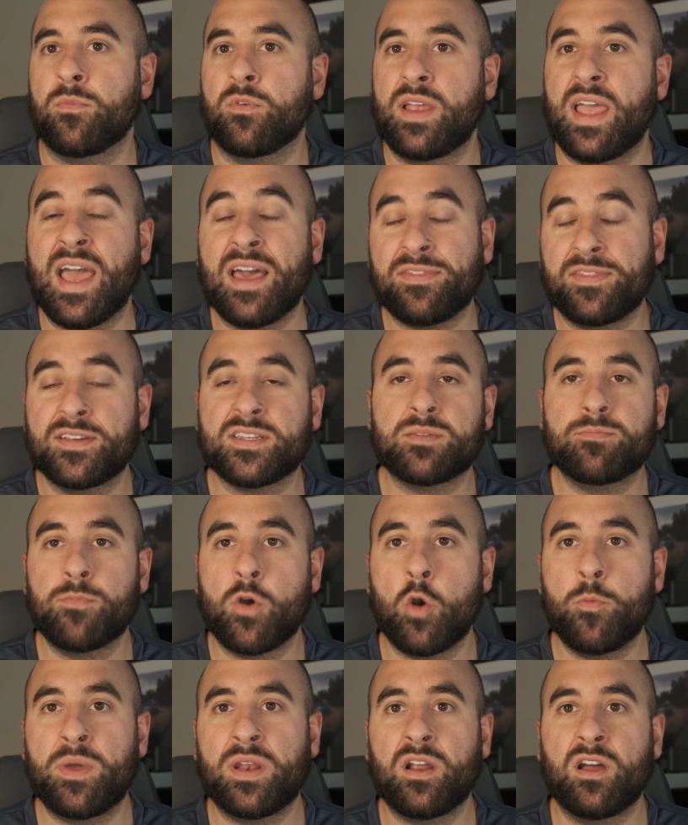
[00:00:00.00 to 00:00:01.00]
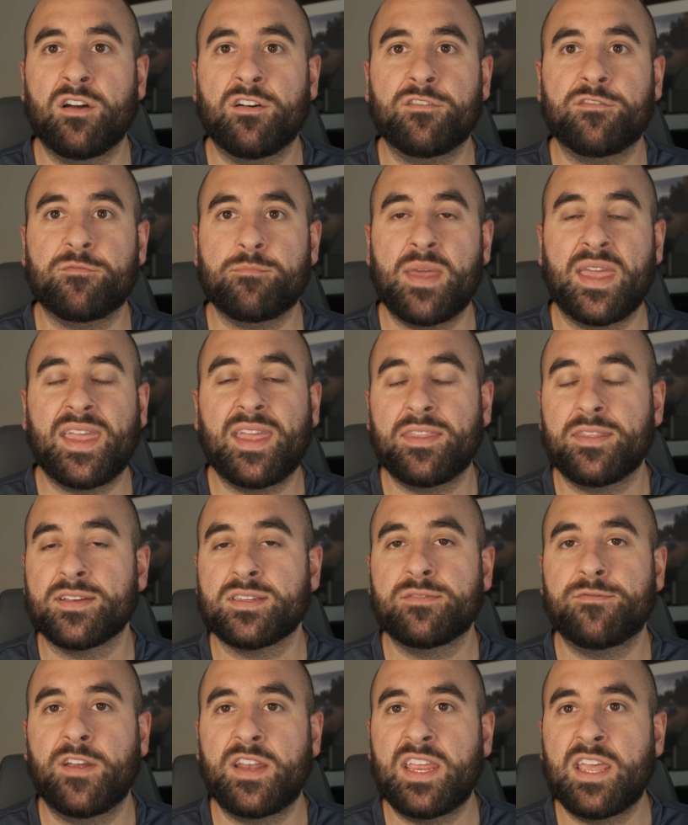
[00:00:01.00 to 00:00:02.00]
At this moment of making this
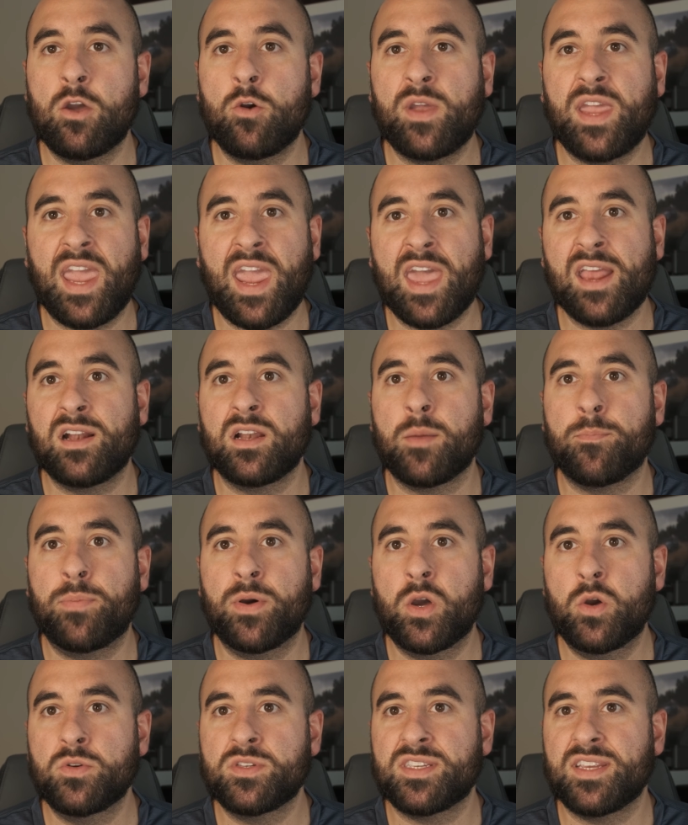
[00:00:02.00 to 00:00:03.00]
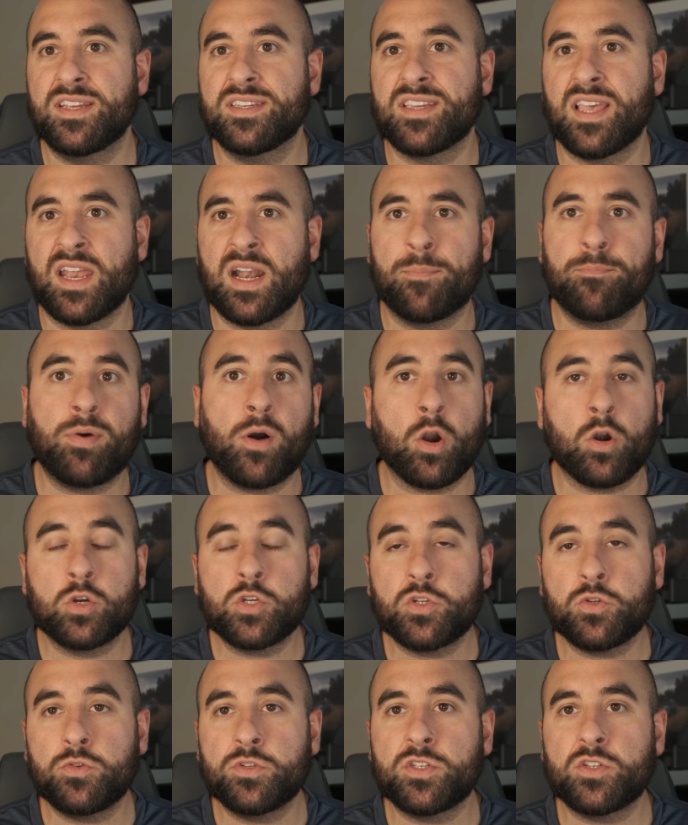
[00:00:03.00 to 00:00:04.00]
video, Canada Post is on a
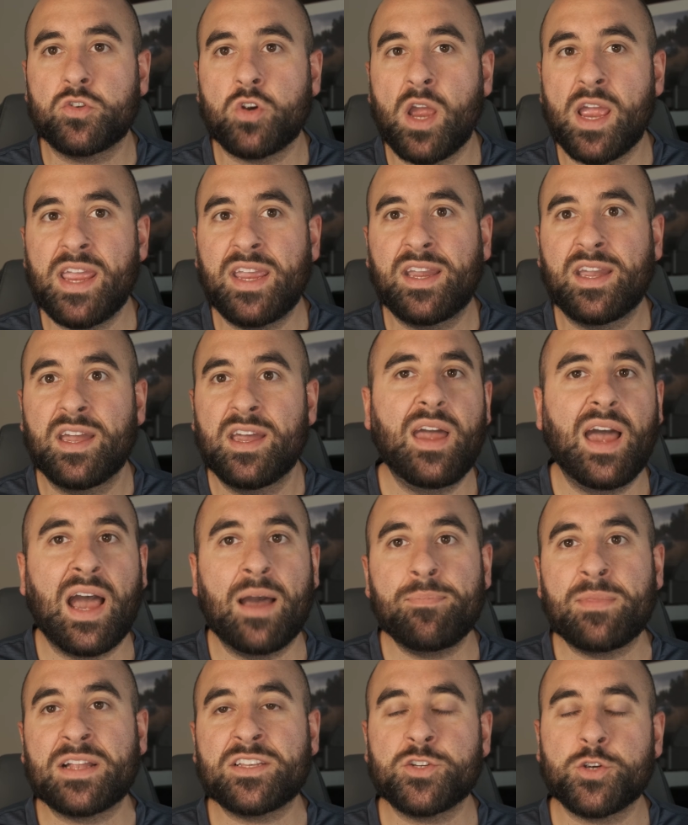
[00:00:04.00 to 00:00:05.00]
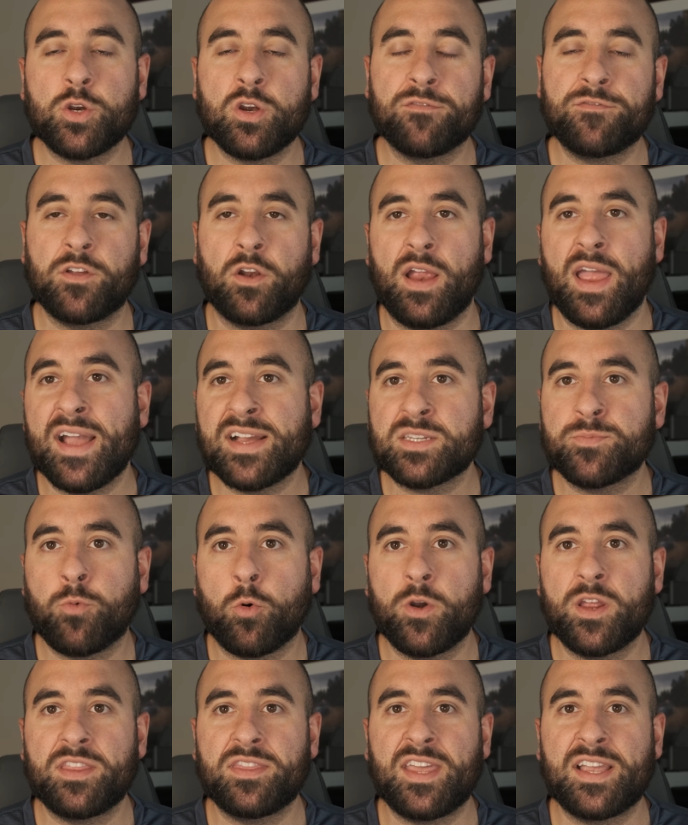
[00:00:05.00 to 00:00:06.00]
partial strike. I'm not sure if they're
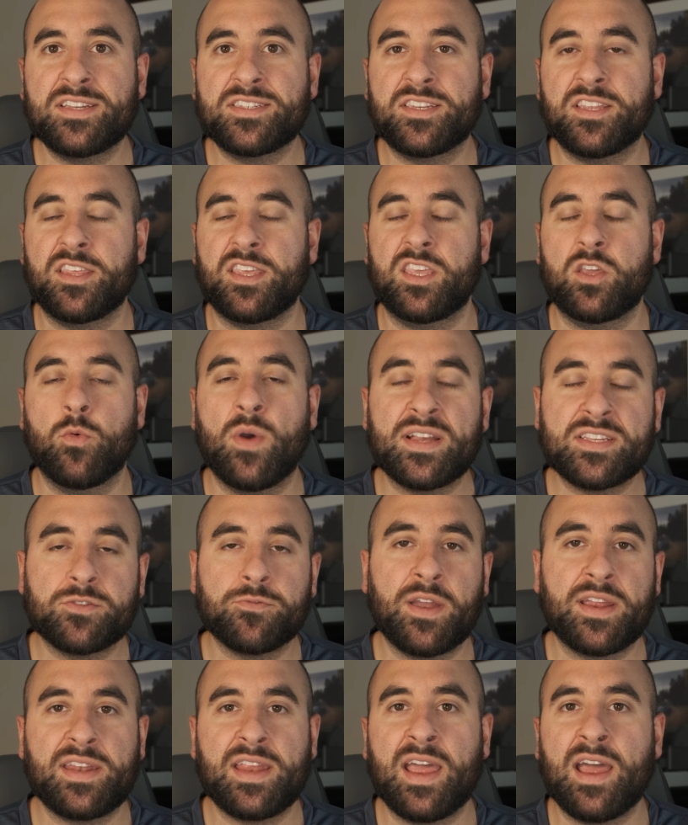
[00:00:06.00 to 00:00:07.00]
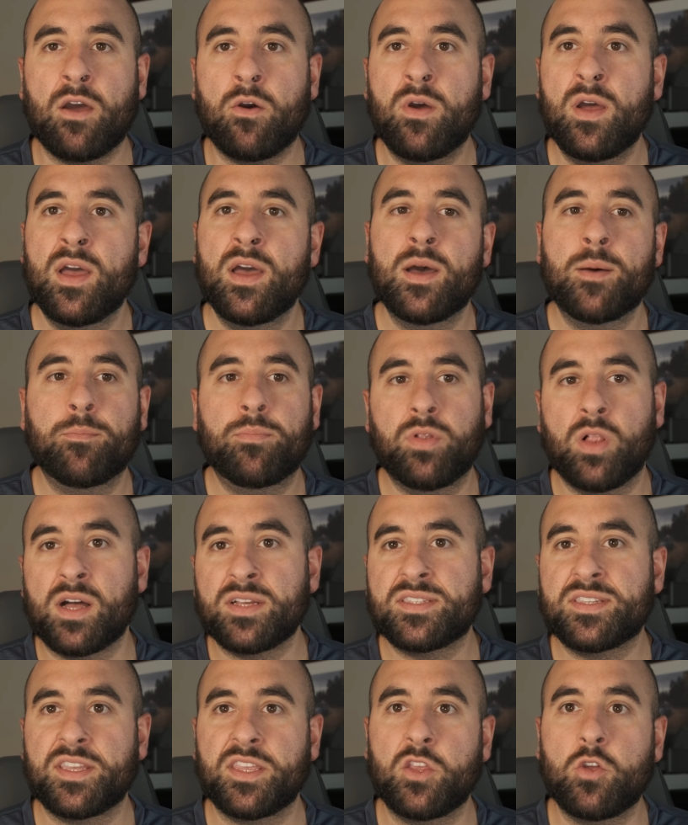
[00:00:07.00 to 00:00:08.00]
exporting things to the US right now.
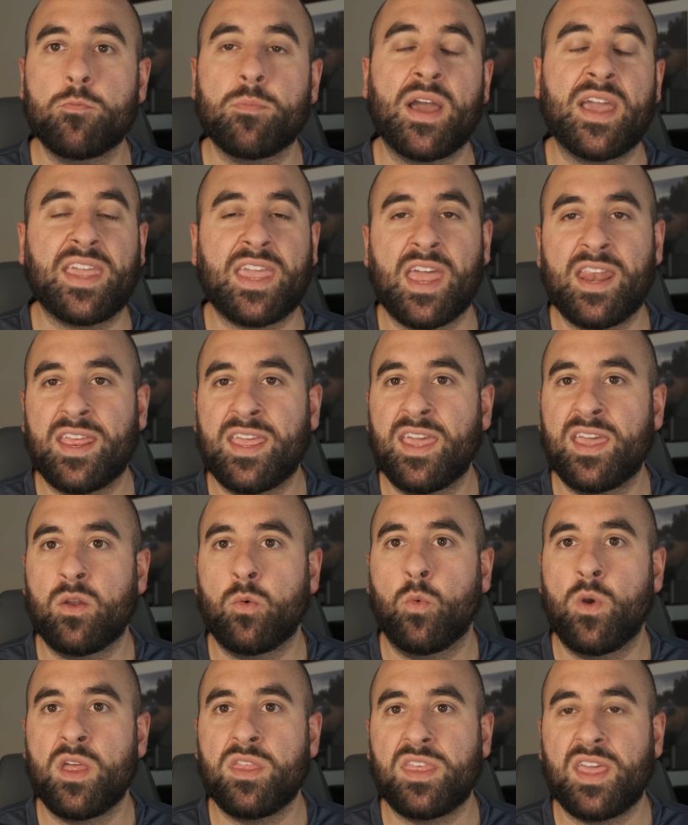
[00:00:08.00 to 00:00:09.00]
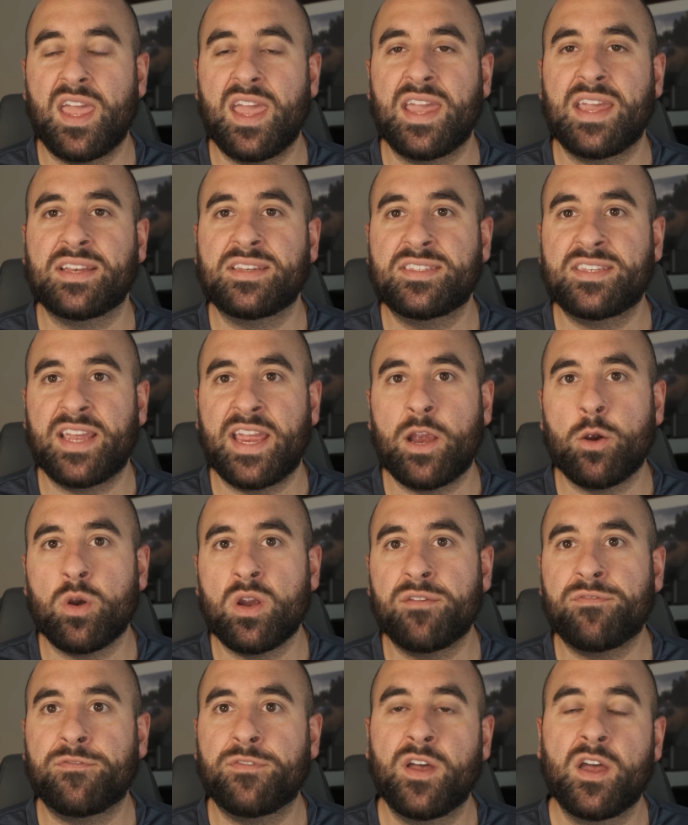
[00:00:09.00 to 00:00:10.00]
Plus, you might get hit with a
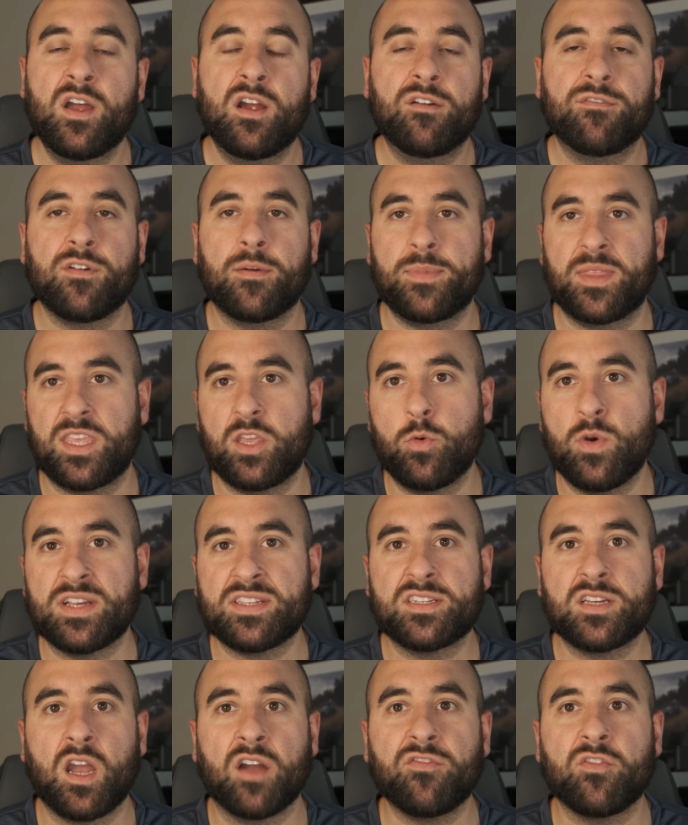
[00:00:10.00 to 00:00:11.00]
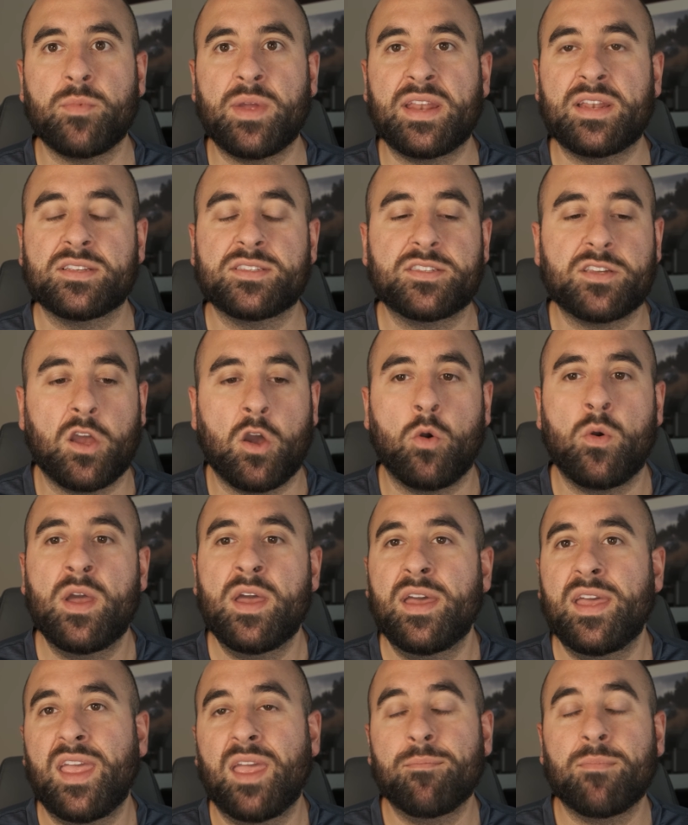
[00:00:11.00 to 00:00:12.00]
tariff from the US government, so
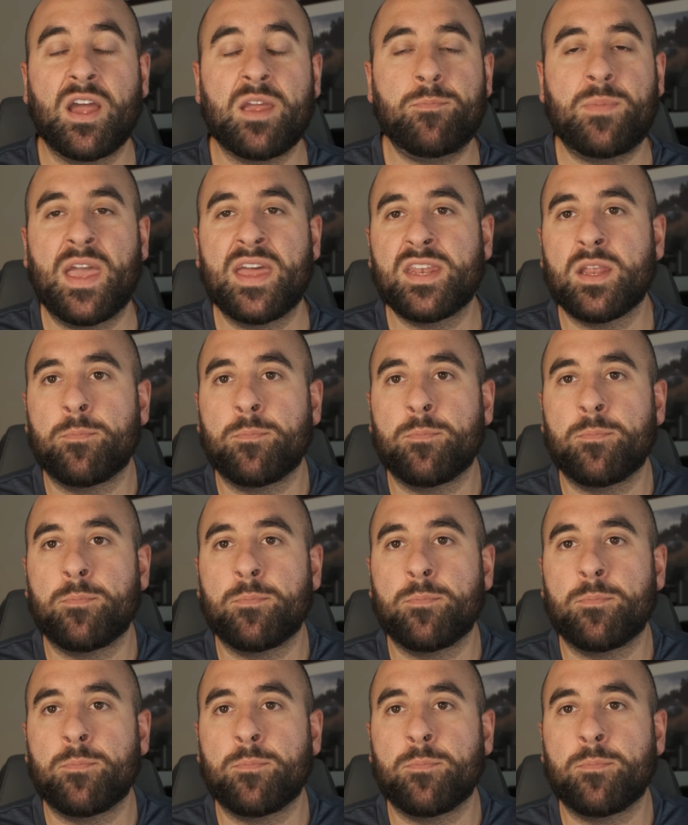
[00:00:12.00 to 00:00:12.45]
it might end